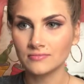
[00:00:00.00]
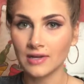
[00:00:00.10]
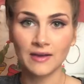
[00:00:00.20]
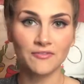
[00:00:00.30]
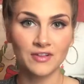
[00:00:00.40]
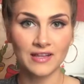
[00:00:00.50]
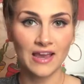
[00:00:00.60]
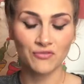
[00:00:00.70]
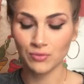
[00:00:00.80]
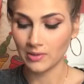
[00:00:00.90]
I feel like
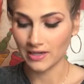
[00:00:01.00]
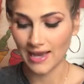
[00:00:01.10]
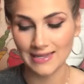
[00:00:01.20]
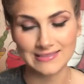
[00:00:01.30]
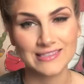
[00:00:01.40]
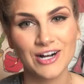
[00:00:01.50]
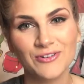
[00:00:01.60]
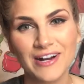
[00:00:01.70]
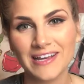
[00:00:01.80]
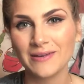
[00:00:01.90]
everybody has it
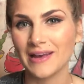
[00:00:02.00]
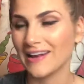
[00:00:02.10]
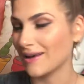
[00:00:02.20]
already and